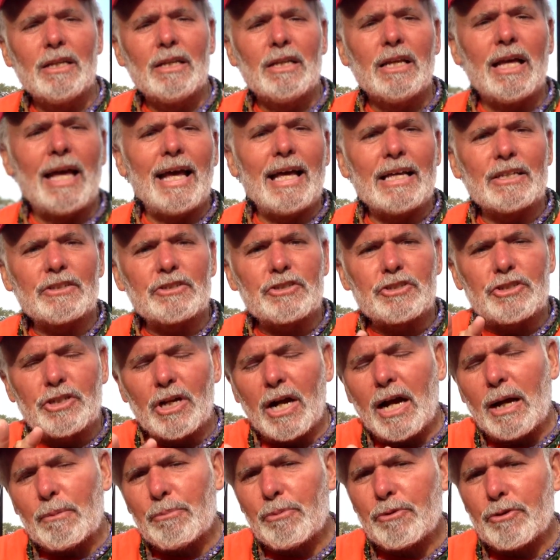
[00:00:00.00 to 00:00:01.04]
has
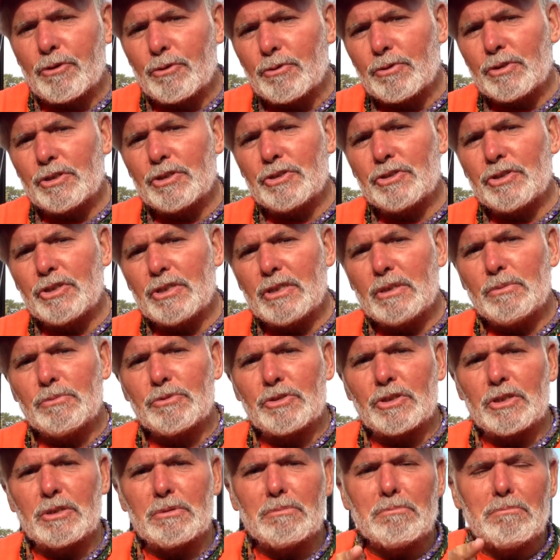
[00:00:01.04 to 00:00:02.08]
top 30 teams
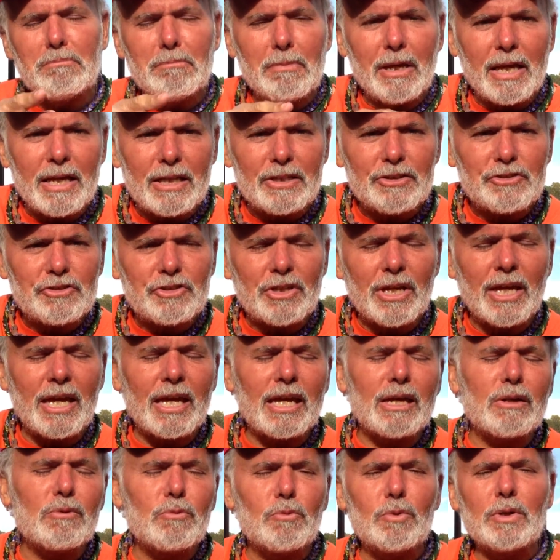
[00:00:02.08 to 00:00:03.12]
in men's
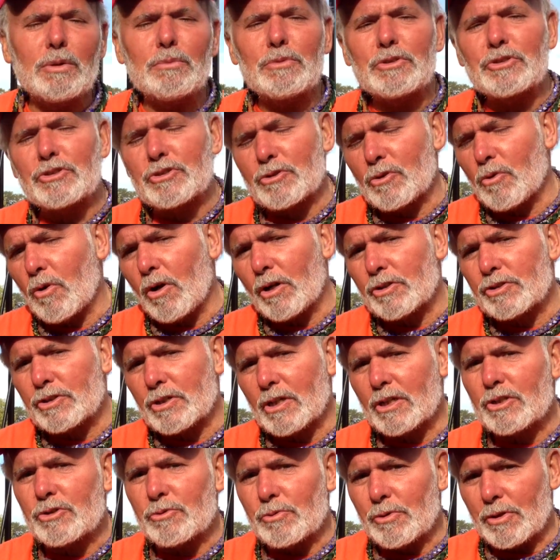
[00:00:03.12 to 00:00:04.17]
and women's cross
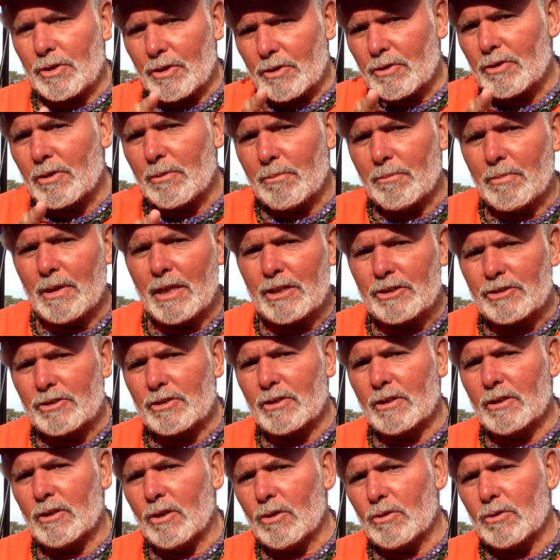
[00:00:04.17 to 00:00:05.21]
country. They're the best
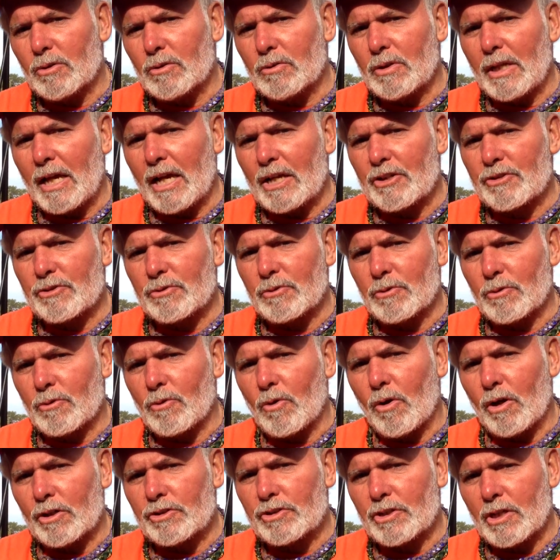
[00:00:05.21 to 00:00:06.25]
local national
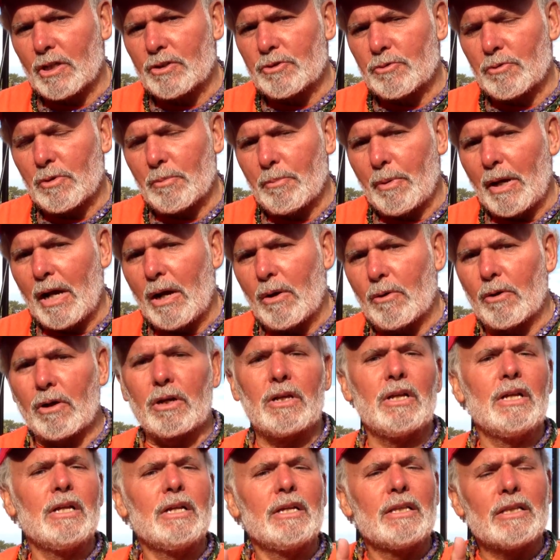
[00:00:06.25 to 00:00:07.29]
cross country power.
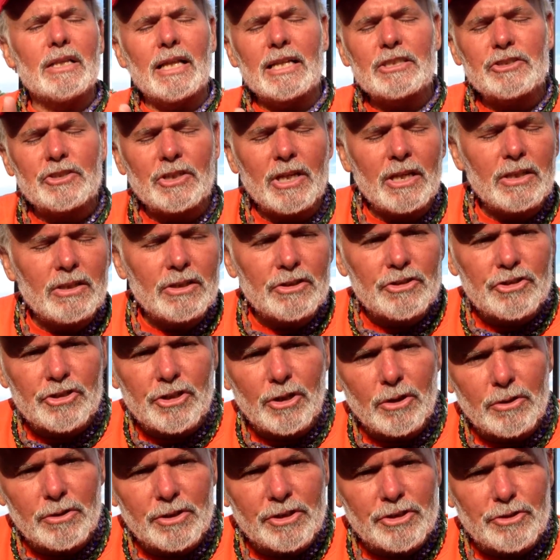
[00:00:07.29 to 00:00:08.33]
Let's end the
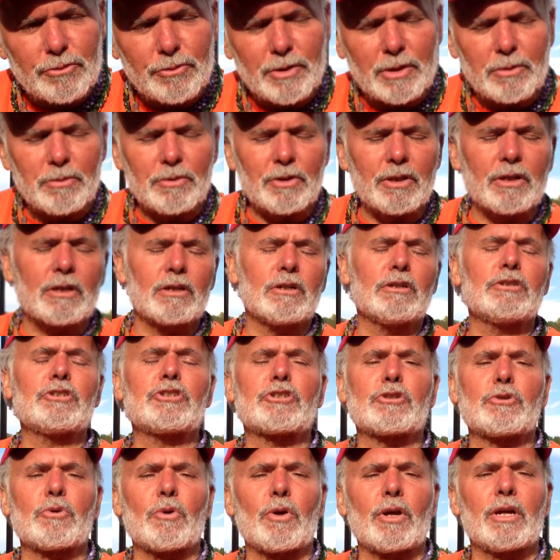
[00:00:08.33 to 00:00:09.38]
show this week with a good
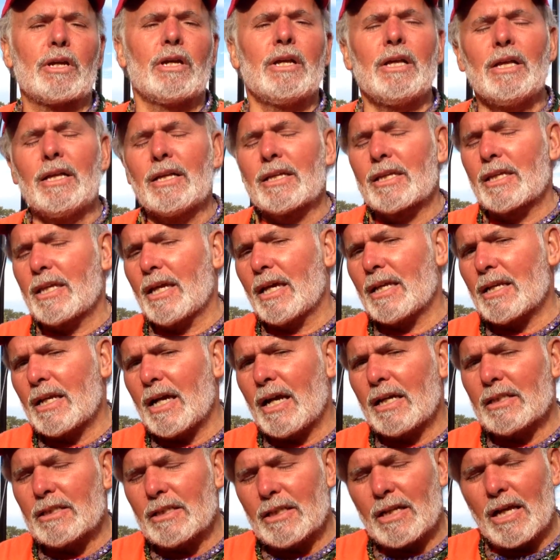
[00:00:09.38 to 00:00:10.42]
story. Kent
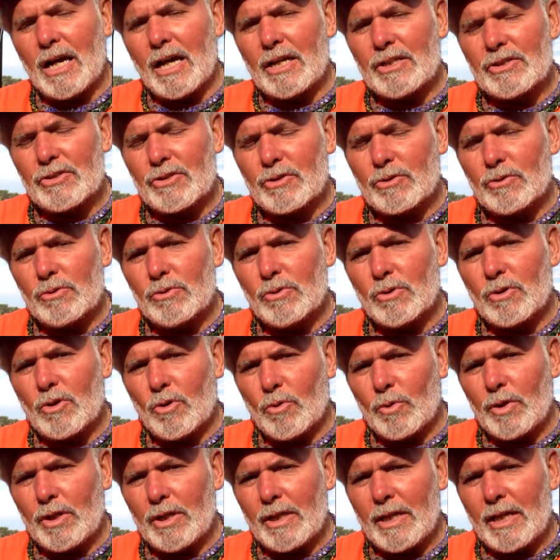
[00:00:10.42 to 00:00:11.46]
Island High School,
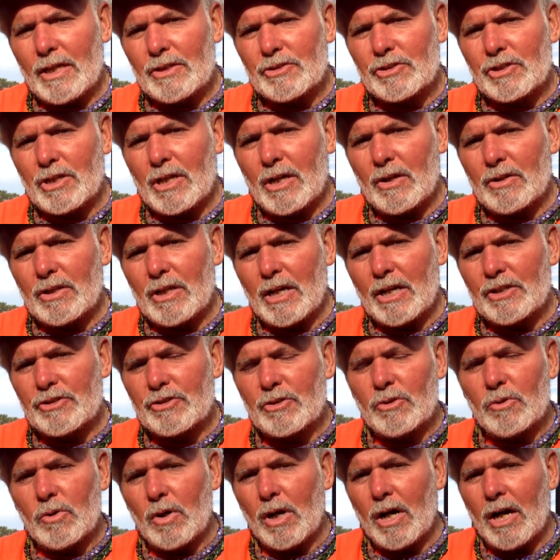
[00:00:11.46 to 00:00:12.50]
Queen Anne's County High
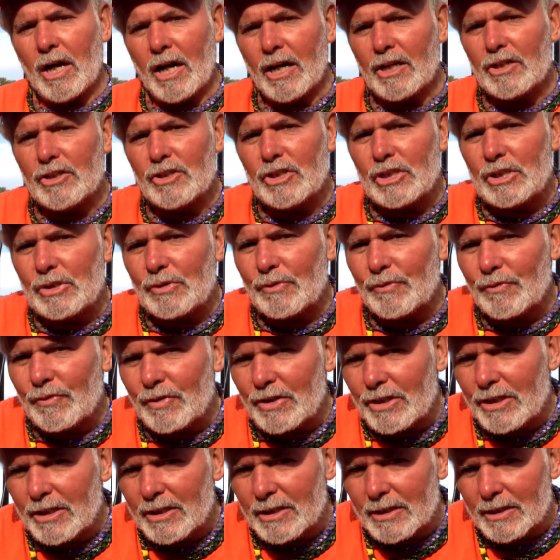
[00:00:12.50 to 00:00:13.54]
School,
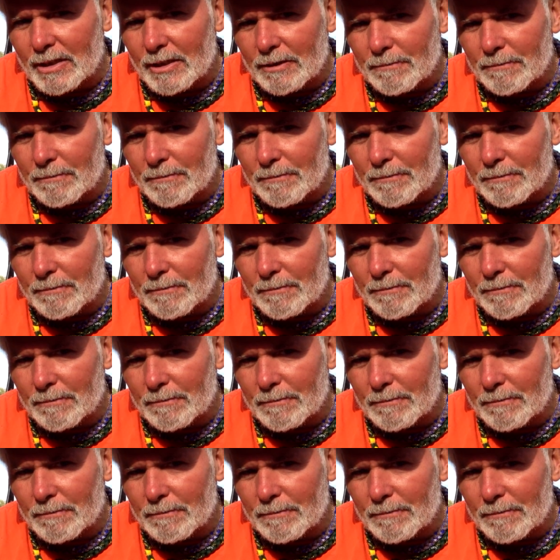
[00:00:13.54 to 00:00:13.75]
undefeated